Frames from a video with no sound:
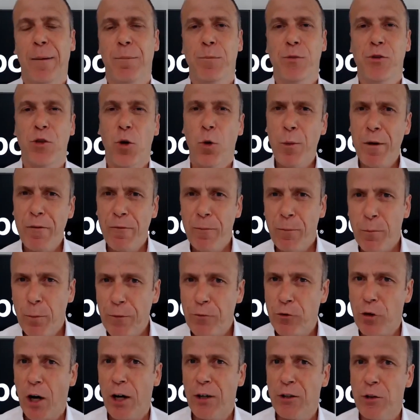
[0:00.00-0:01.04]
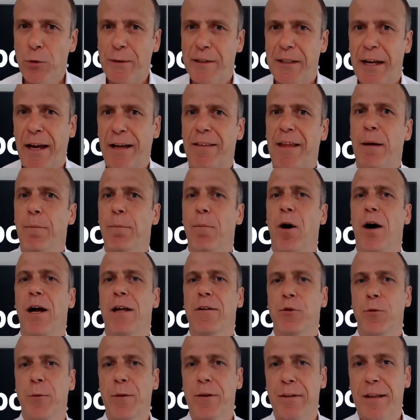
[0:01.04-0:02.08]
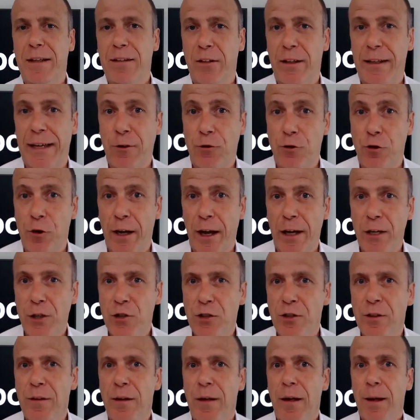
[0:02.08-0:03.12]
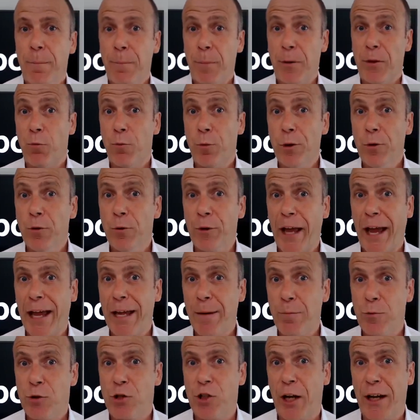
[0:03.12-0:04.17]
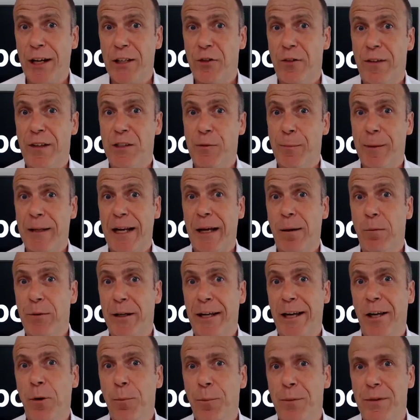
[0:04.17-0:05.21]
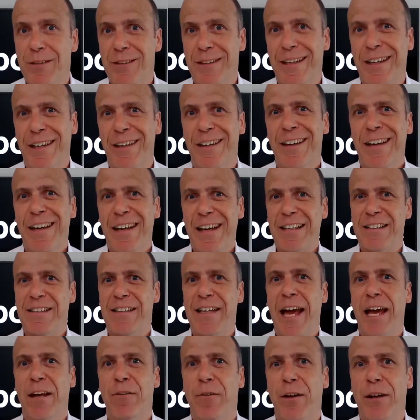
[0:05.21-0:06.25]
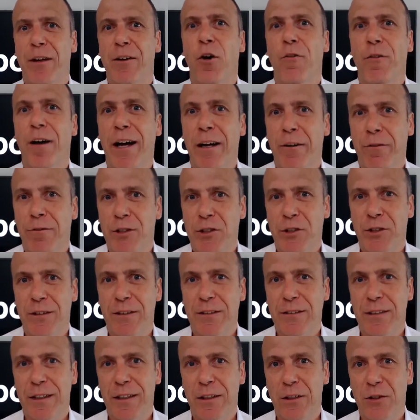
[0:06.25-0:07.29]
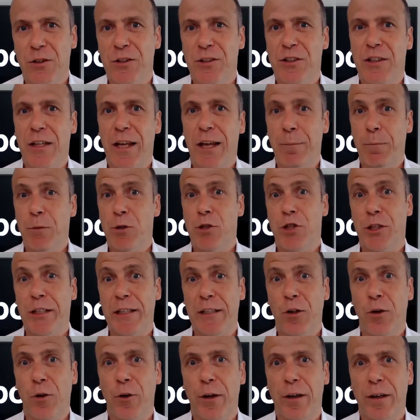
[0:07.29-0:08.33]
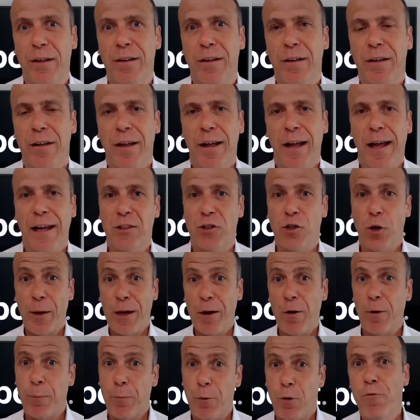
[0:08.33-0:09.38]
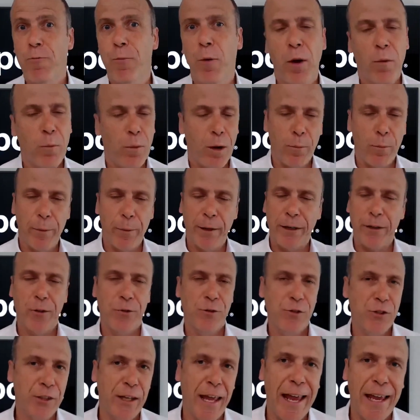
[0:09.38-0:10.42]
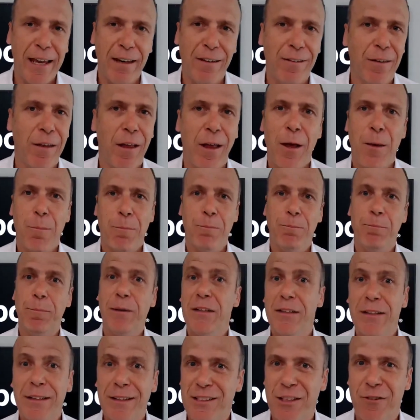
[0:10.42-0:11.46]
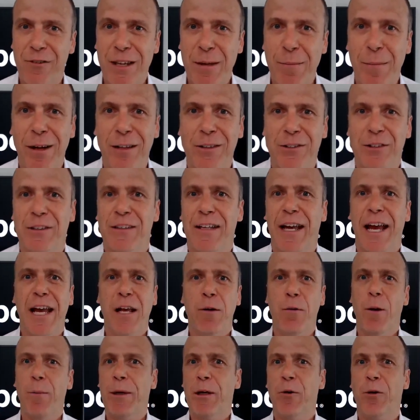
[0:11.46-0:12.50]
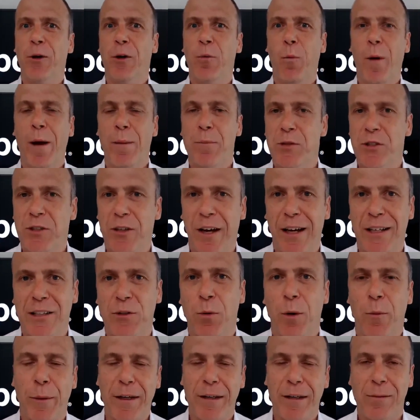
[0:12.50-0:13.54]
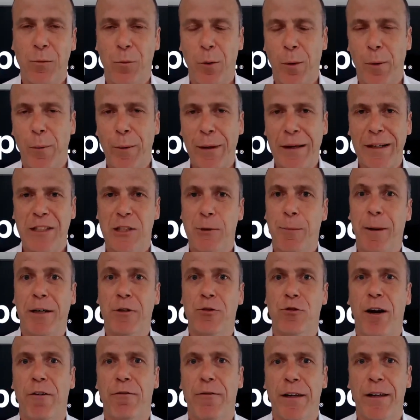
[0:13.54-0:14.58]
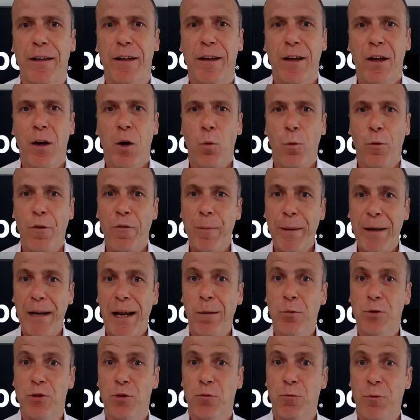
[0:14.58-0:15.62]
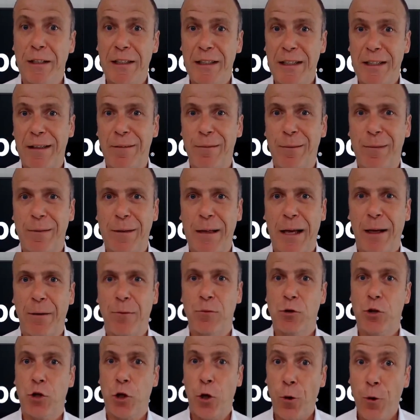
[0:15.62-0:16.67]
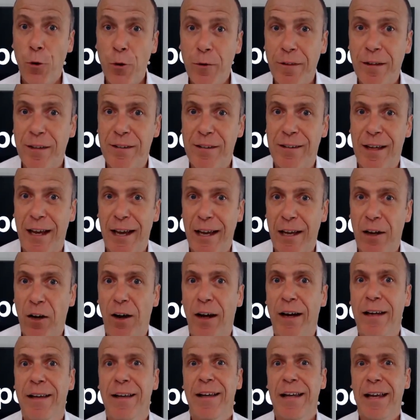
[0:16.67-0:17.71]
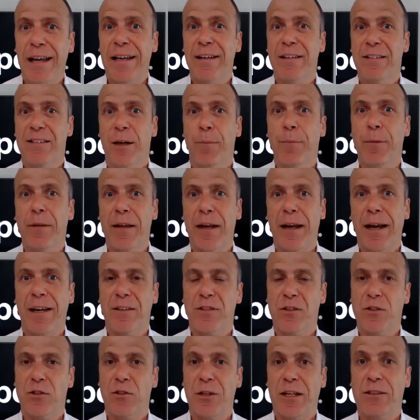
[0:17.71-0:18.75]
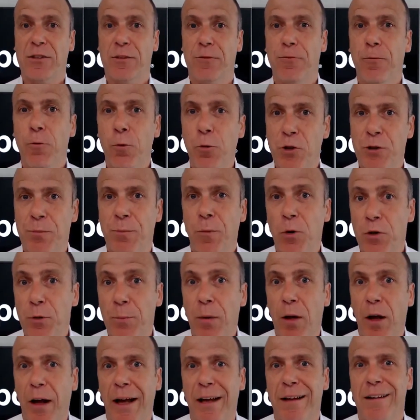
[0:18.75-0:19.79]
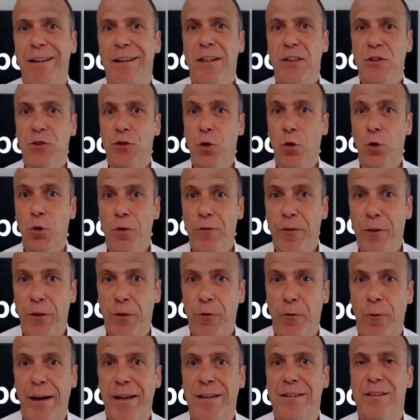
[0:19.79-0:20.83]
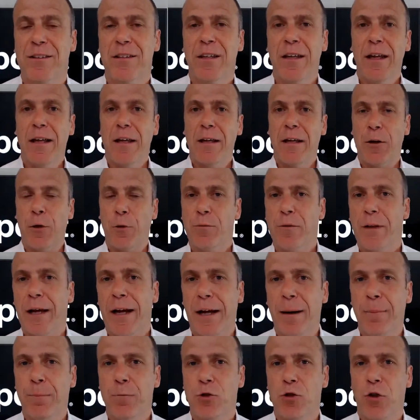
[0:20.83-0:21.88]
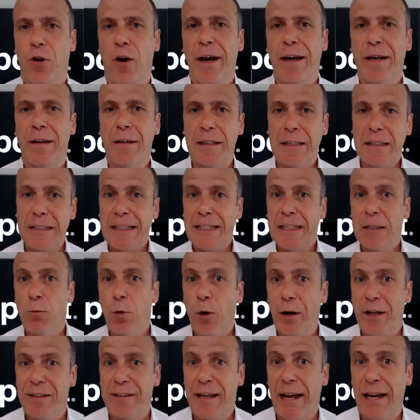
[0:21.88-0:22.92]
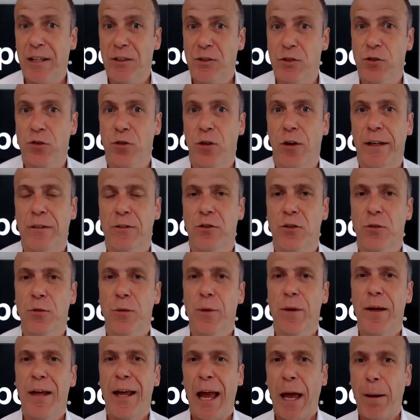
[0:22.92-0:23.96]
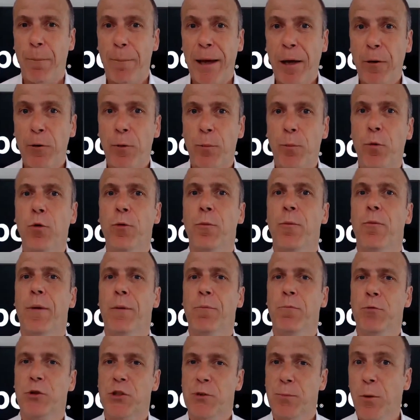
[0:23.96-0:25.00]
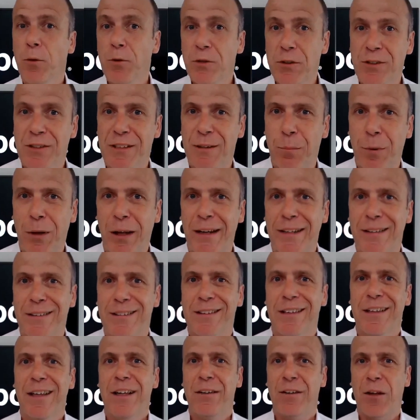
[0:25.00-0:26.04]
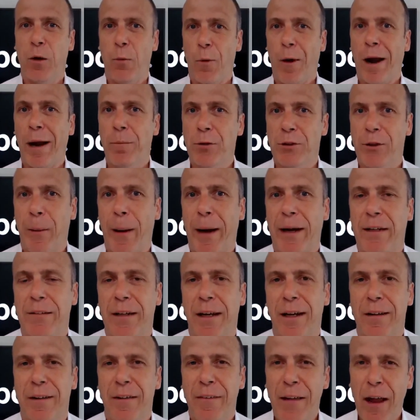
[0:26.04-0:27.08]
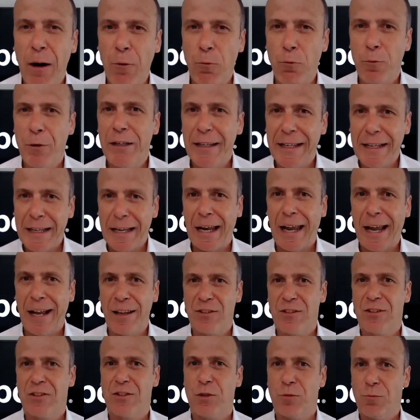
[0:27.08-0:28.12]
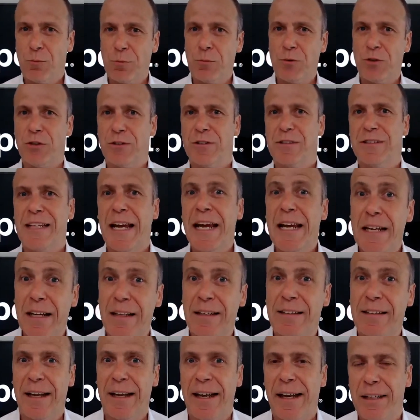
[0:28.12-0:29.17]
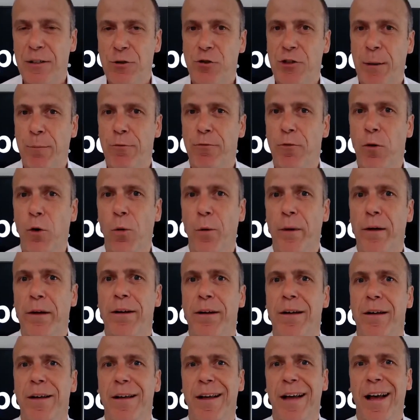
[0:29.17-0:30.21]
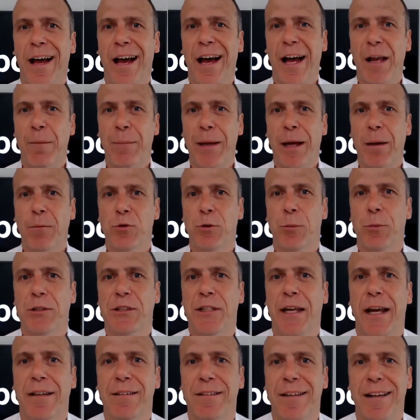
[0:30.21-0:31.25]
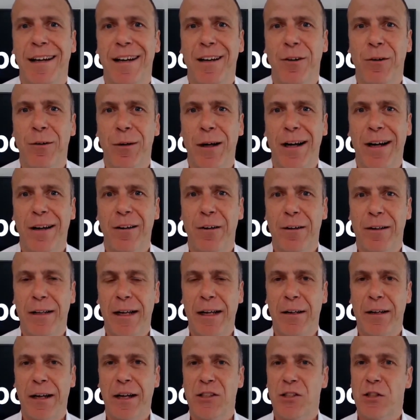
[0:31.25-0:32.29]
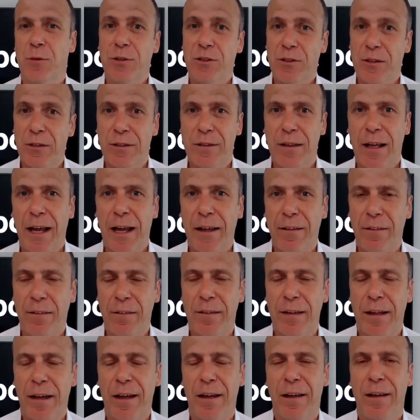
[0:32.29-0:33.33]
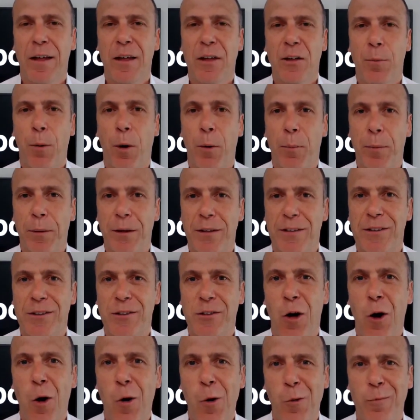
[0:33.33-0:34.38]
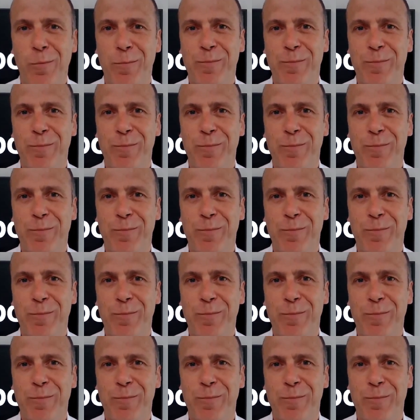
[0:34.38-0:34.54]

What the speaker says: So we've tried to attack that by doing things like education, but the real game changer that's been able to help us here is the advent of artificial intelligence and machine learning. And so here at Proofpoint, where we scan billions of emails a day, where we look at websites, where we inspect traffic, we've been able to really turn this AI into something that allows us as a force multiplier to look for threats, try and glean what attackers are trying to do, and be able to put responses in place that we're able to act out. And that really allows us to take it extra step forward and be able to protect our customers and the populace as a whole.